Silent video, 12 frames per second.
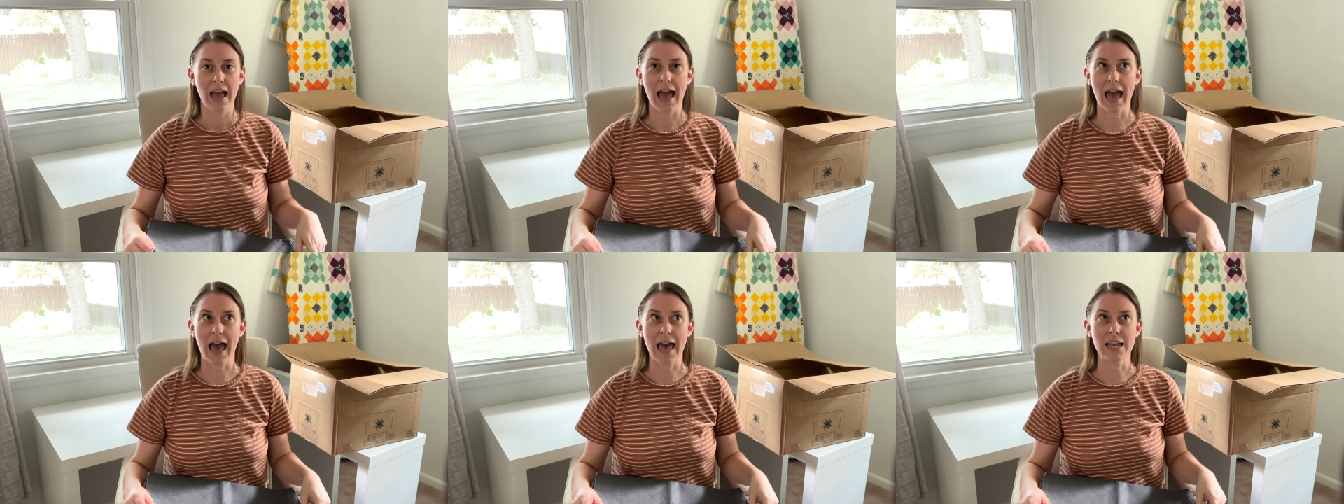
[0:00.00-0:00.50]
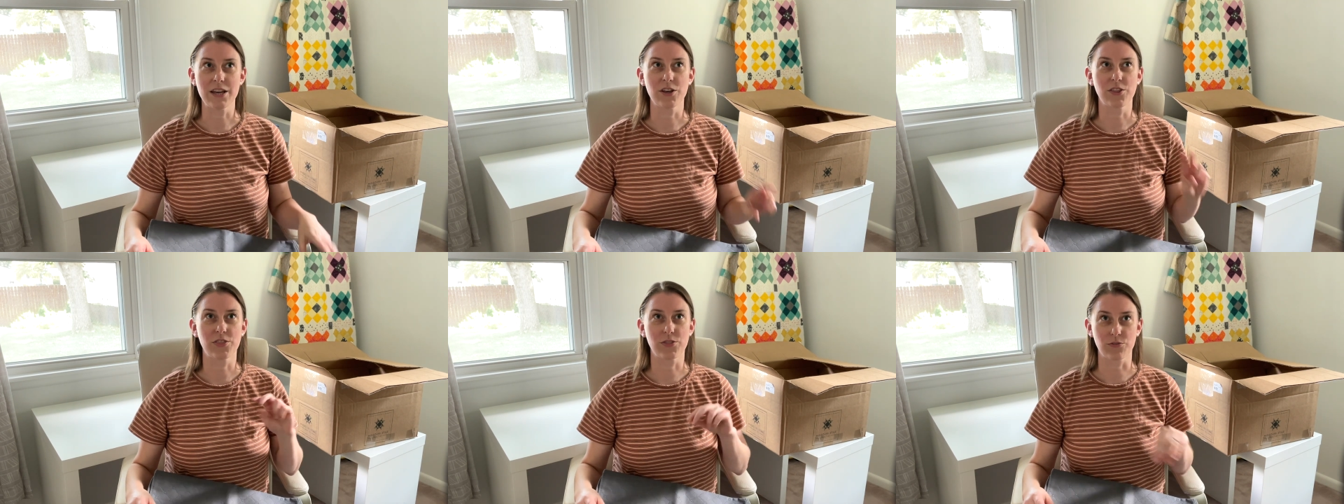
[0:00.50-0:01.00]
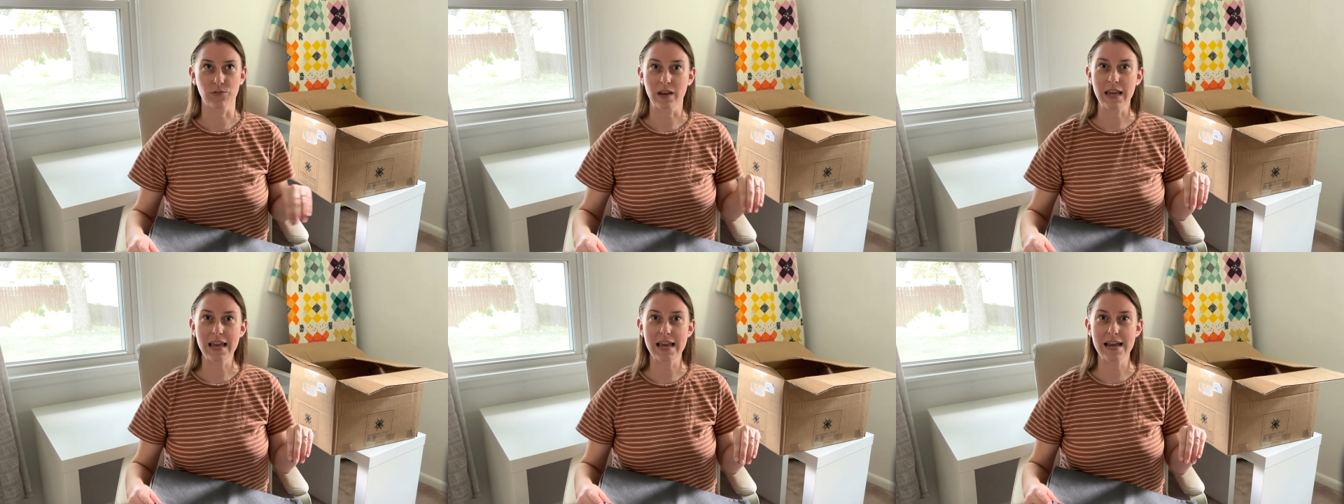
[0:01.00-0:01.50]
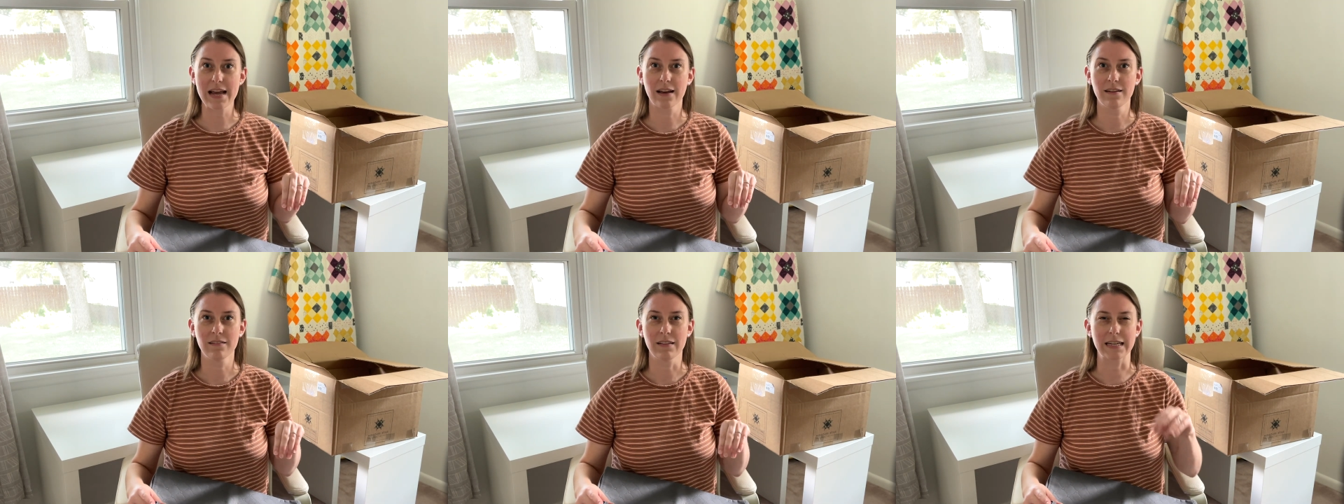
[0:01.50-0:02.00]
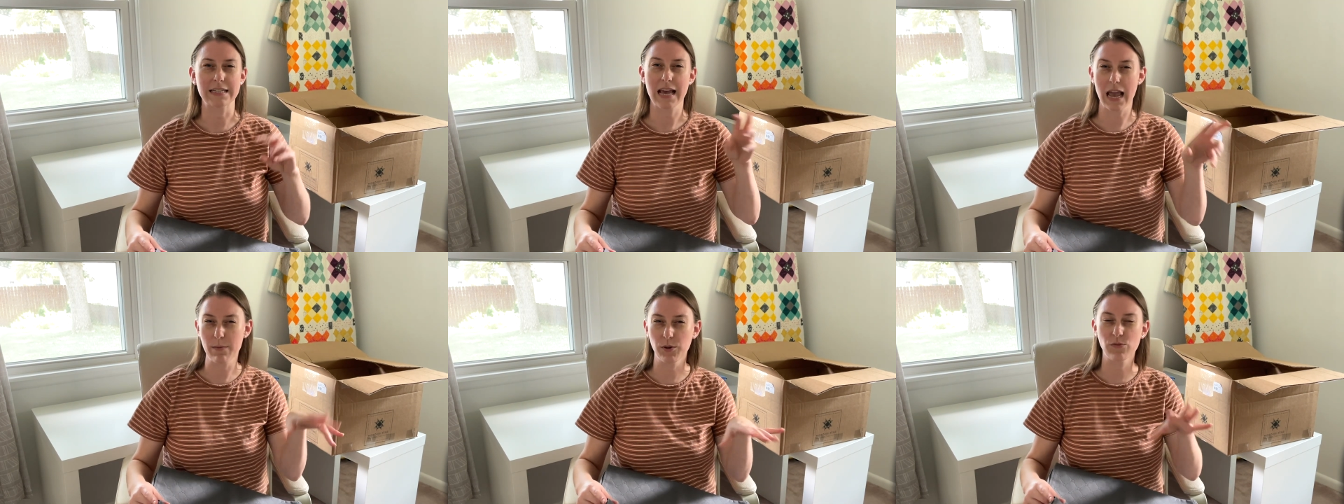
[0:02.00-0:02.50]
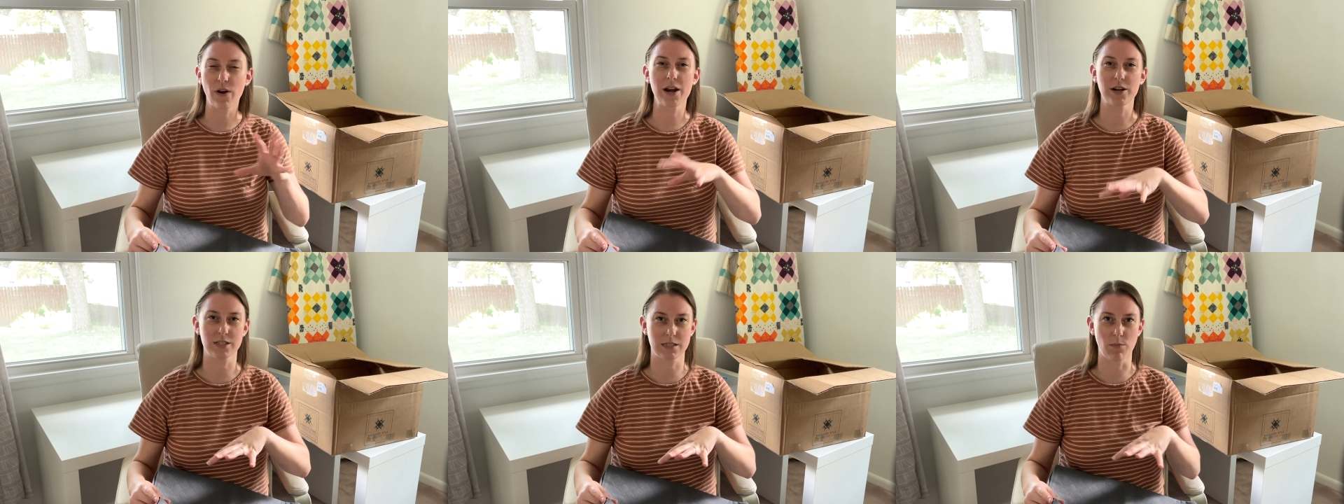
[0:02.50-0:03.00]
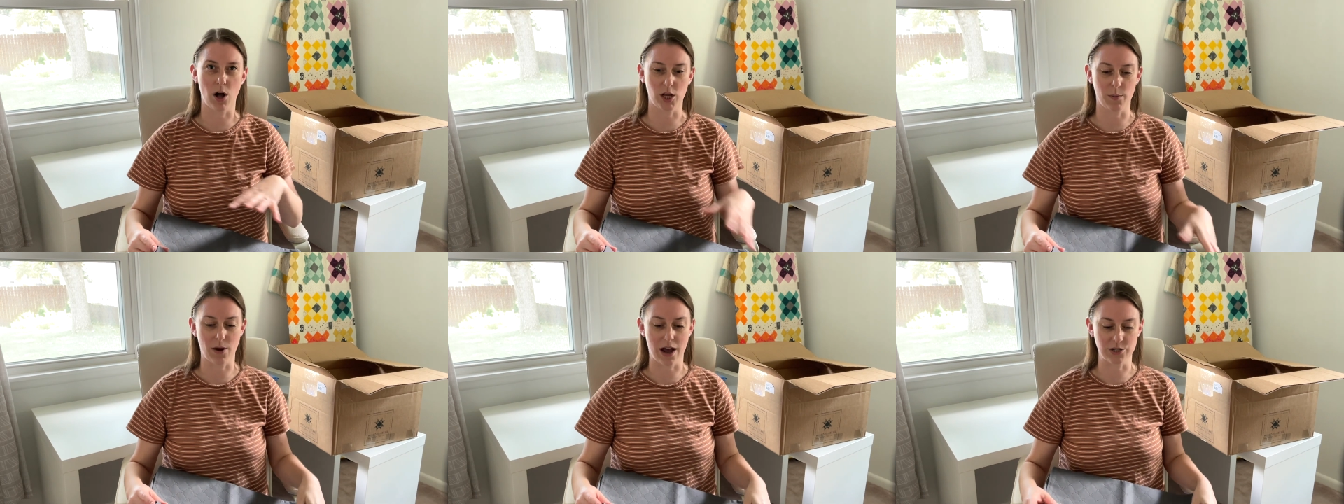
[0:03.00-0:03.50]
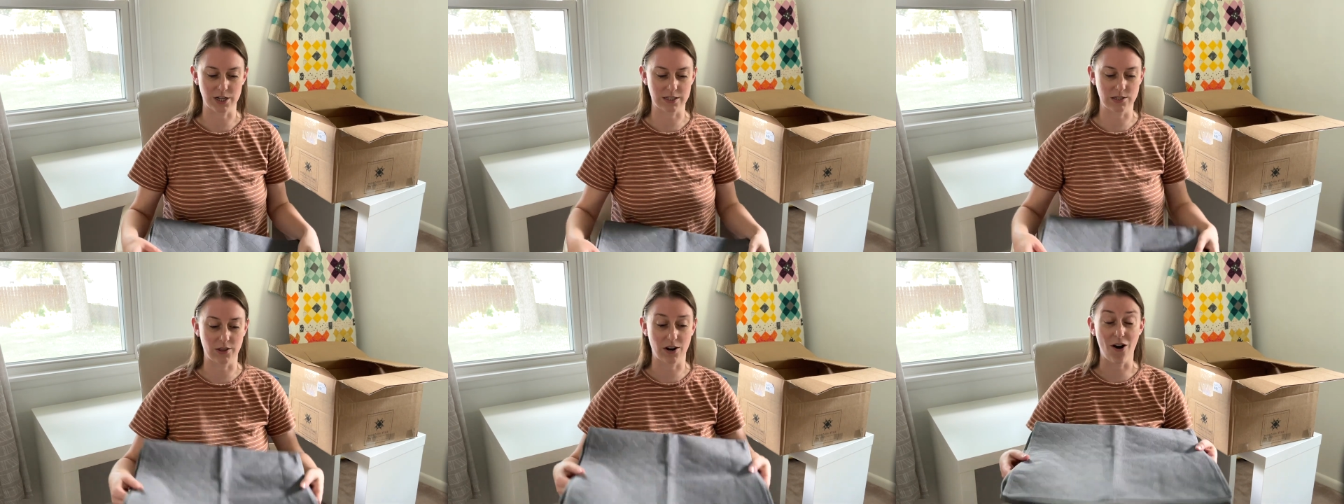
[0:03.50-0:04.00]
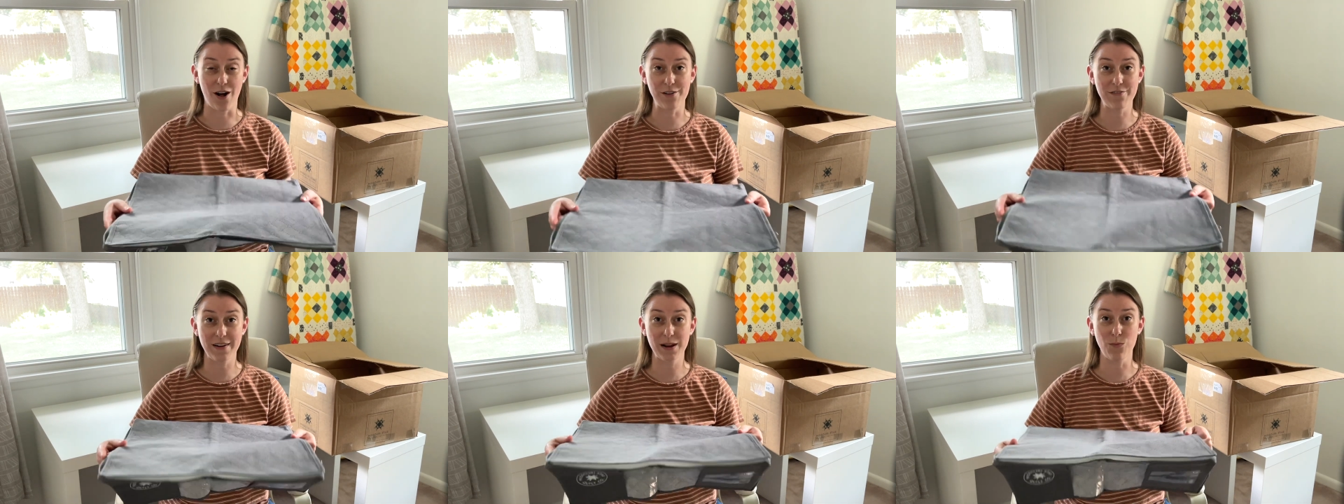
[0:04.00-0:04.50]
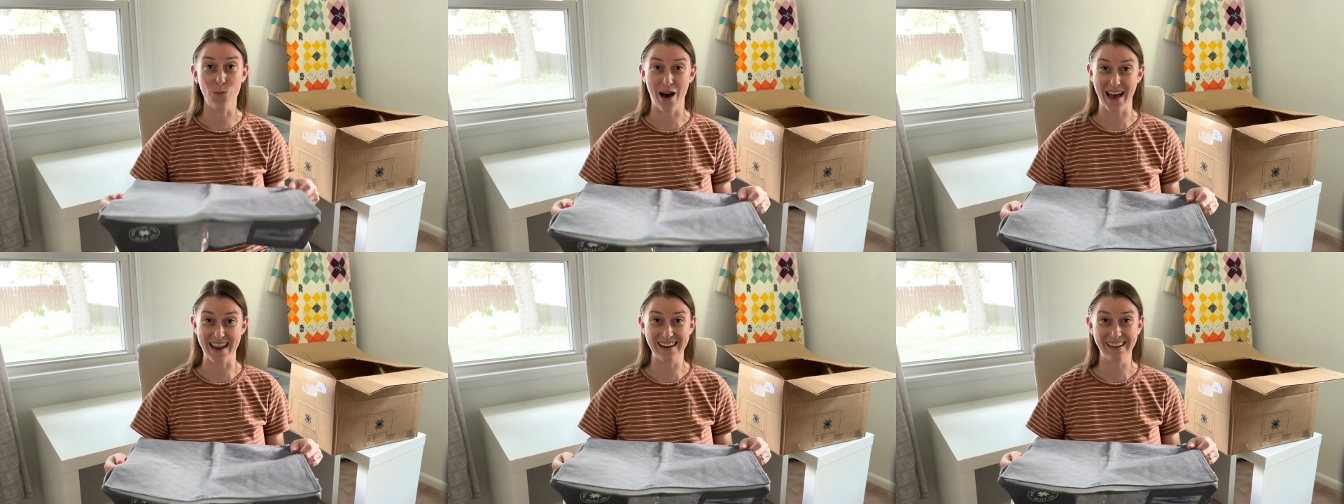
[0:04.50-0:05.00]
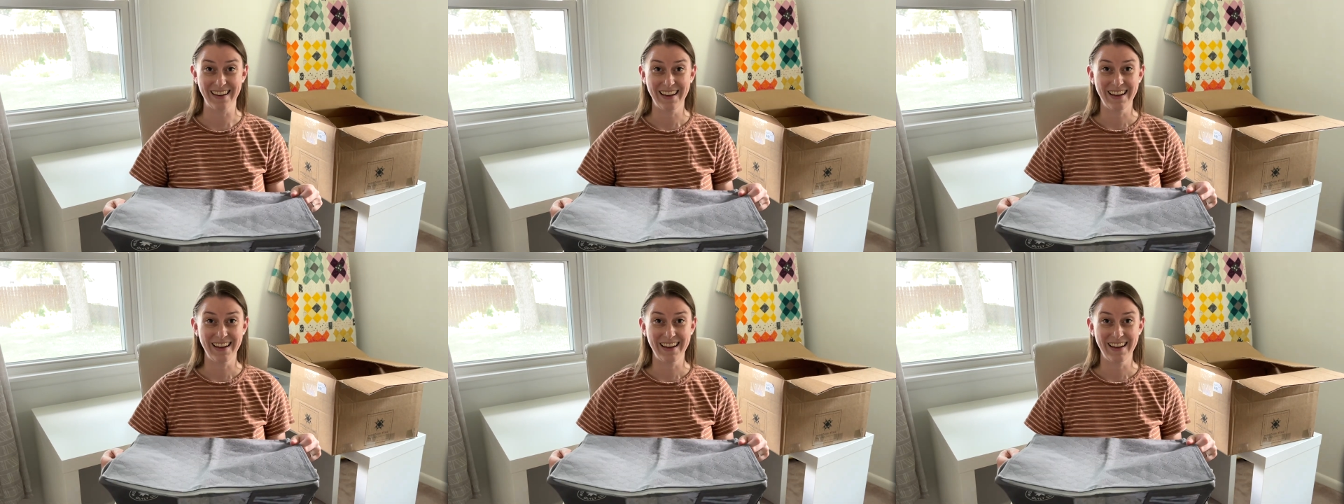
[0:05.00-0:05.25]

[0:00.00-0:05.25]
and 3 table runner smaller projects that all fit in one.